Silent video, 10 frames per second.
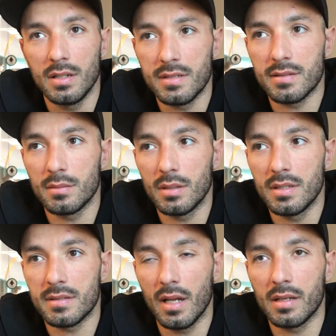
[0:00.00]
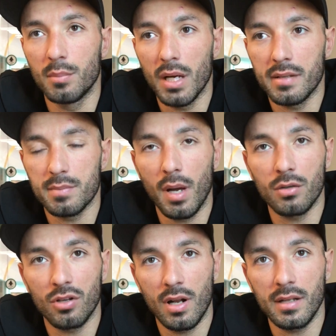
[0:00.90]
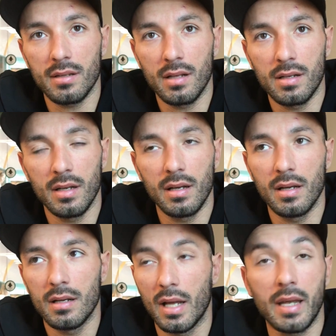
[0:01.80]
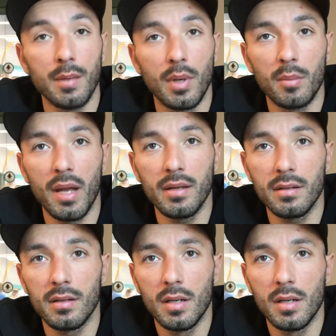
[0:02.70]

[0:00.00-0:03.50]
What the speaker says: It's martial art, like MMA,